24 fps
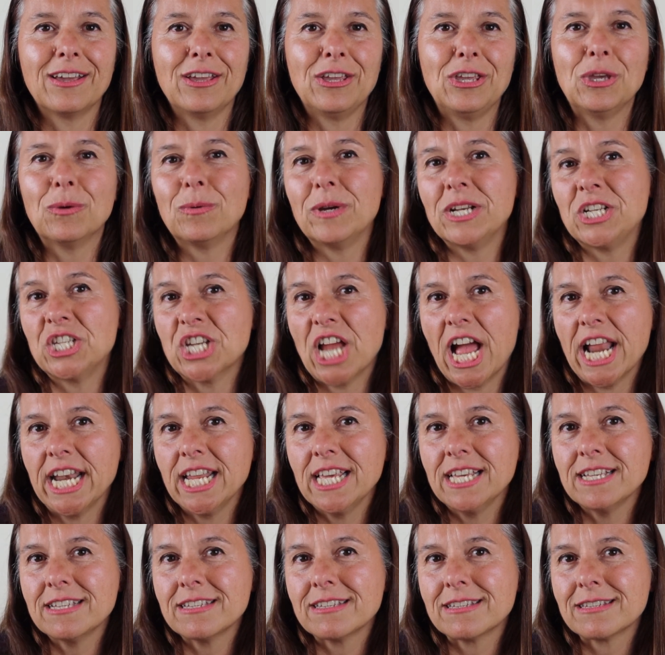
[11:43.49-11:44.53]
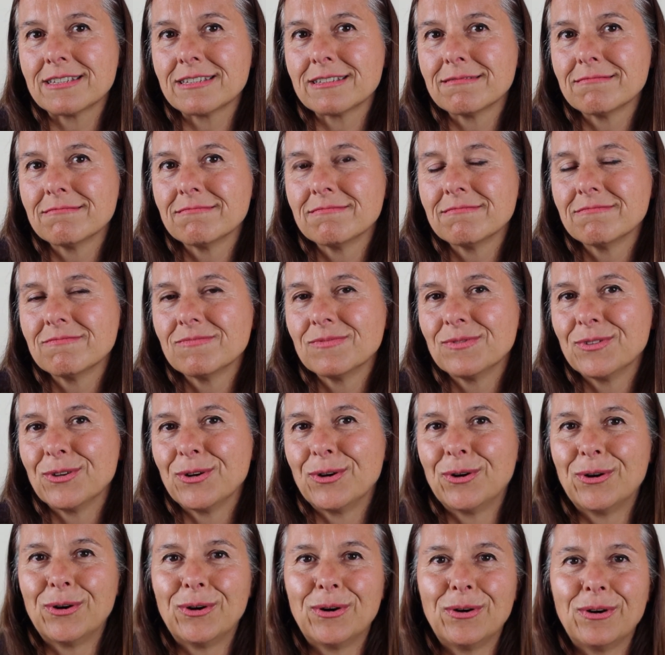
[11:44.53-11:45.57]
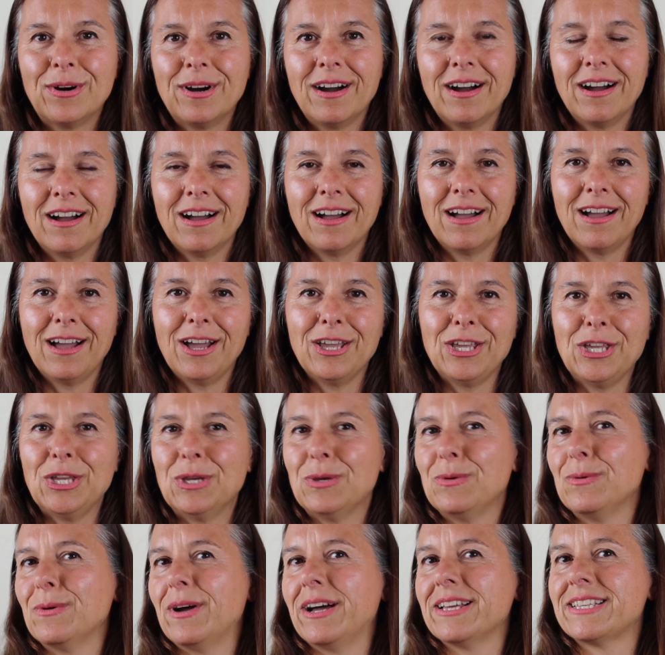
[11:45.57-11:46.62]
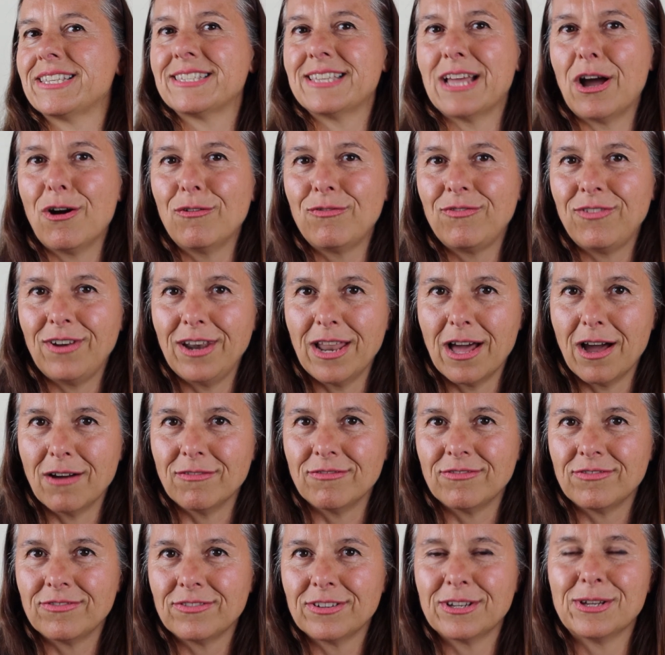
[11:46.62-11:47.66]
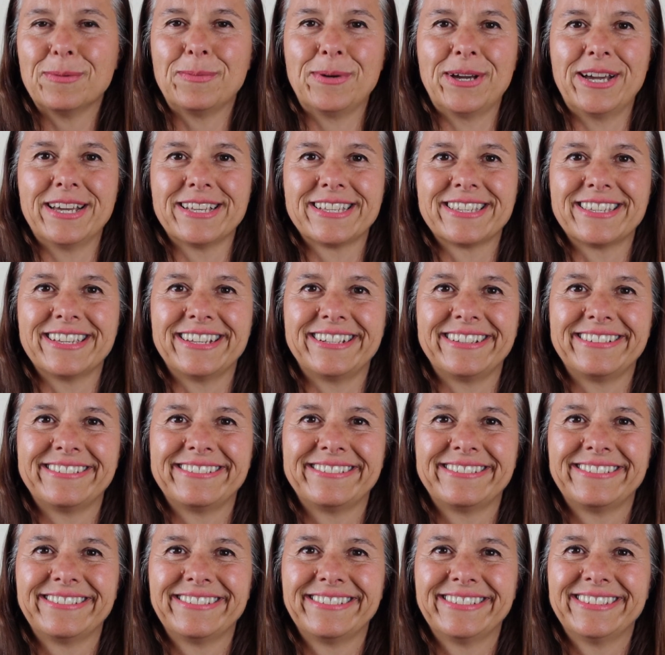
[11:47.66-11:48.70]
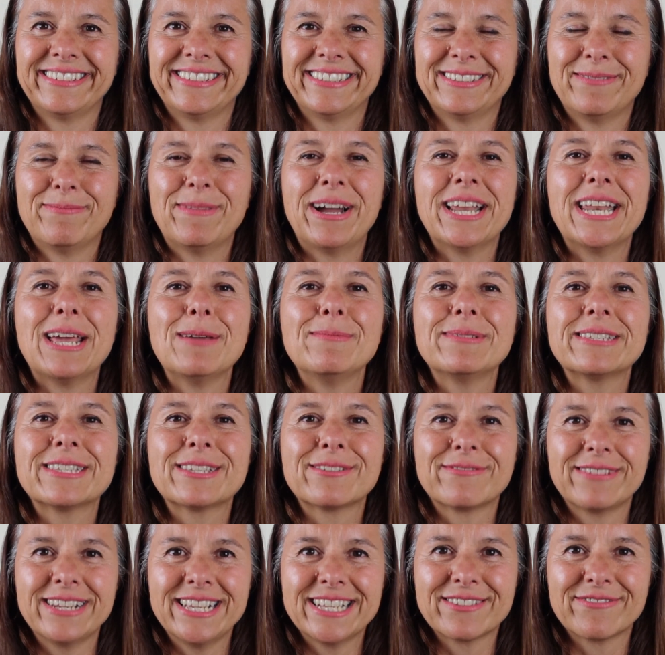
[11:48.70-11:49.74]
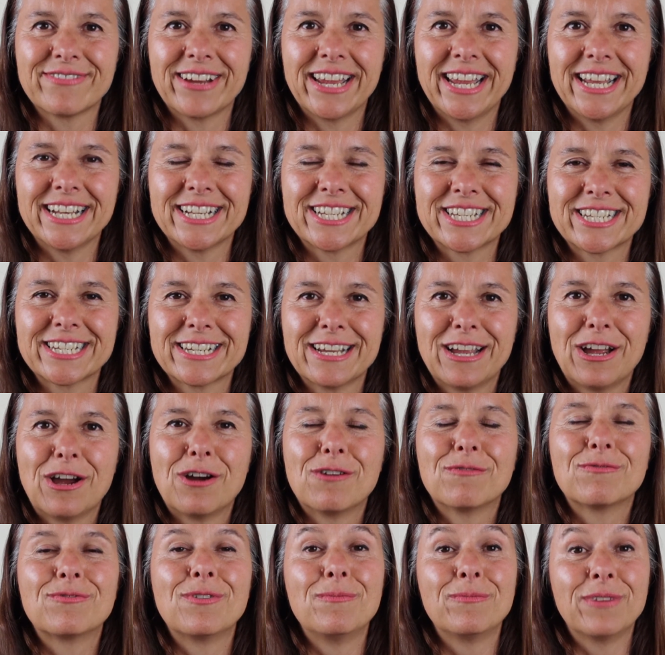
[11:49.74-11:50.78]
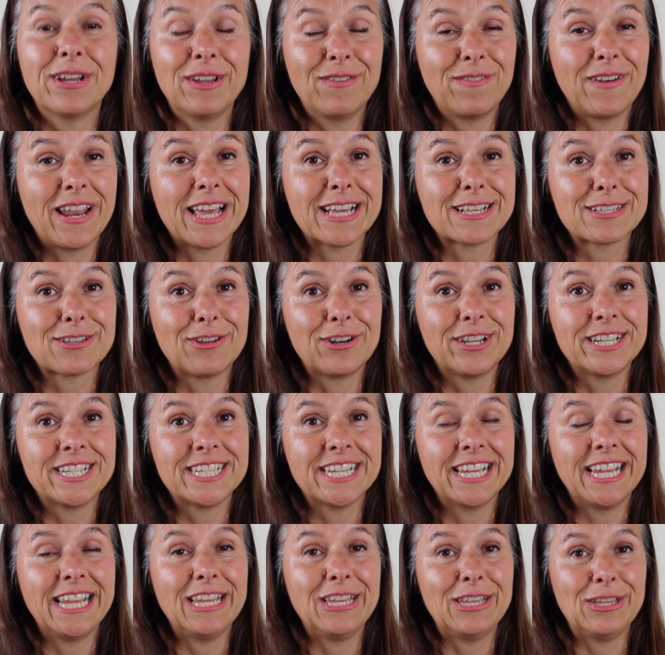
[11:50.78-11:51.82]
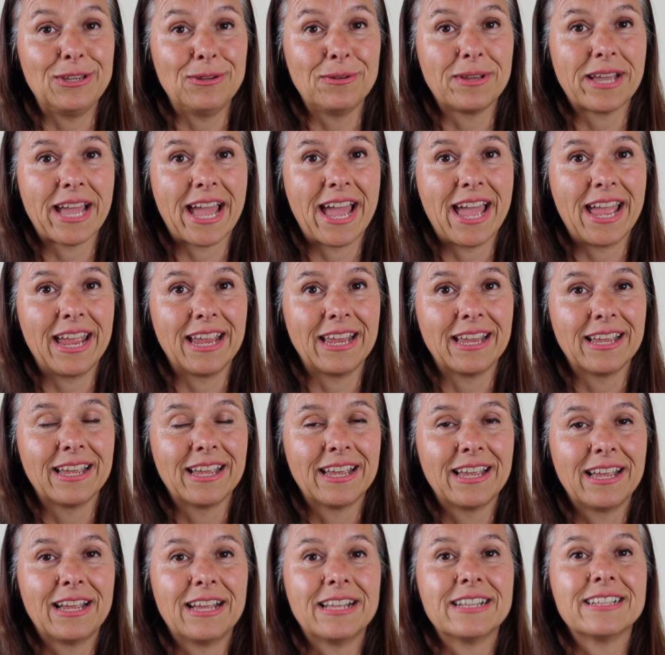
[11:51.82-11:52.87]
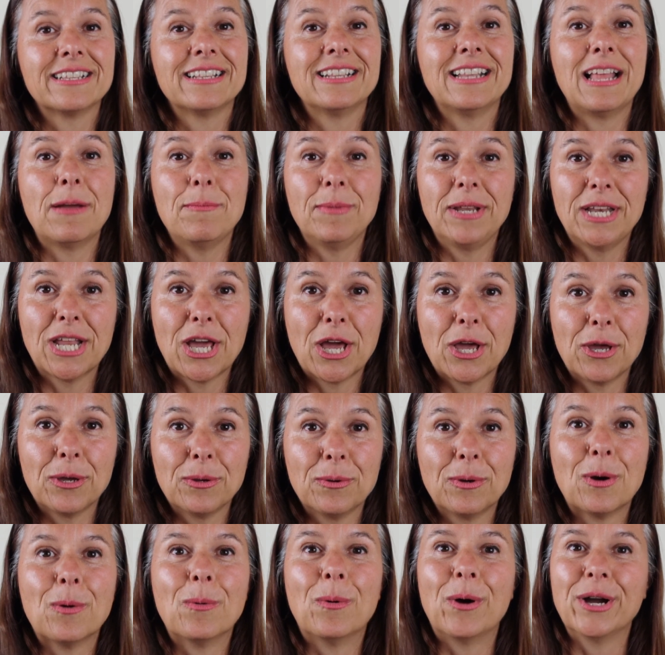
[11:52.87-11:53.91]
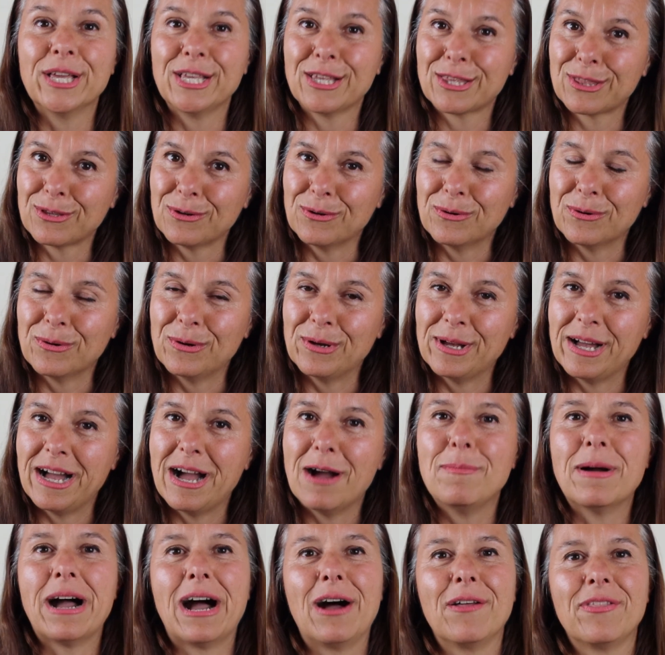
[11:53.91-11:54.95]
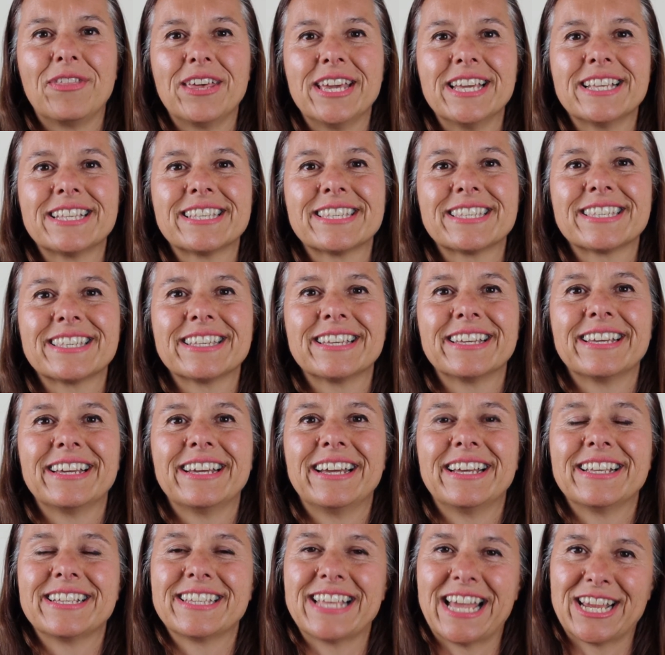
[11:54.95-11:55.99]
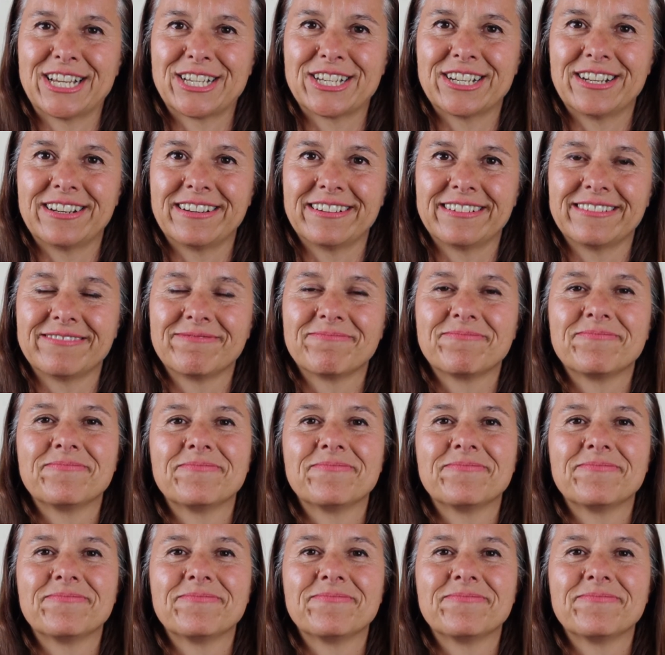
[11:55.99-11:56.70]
Are you a Janice or are you a self-love person. My name's Teresa Rich from Reflexology UK. Let me know what you thought about this session.